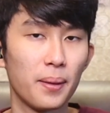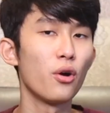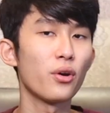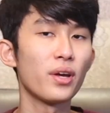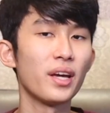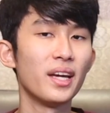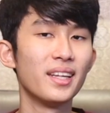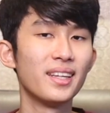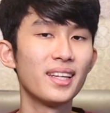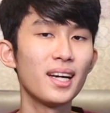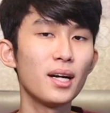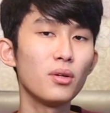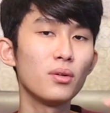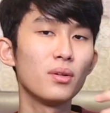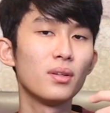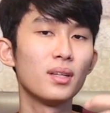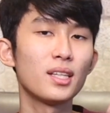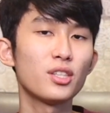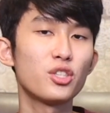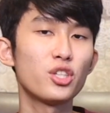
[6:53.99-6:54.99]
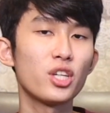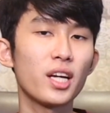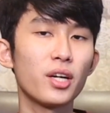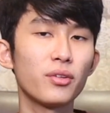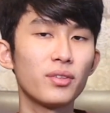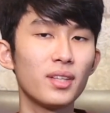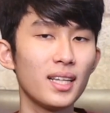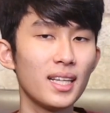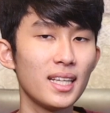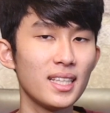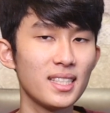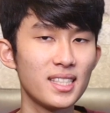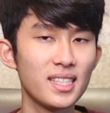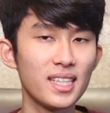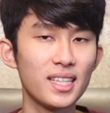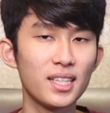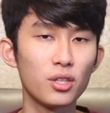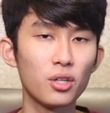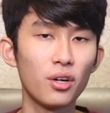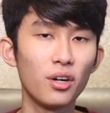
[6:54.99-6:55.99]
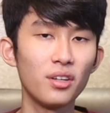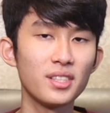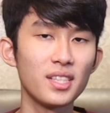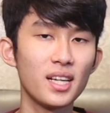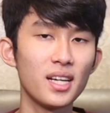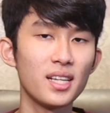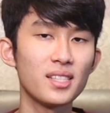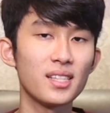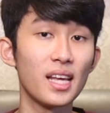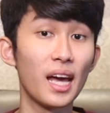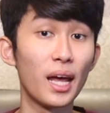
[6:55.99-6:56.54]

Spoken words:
Okay, now let's check out the latency and the call test,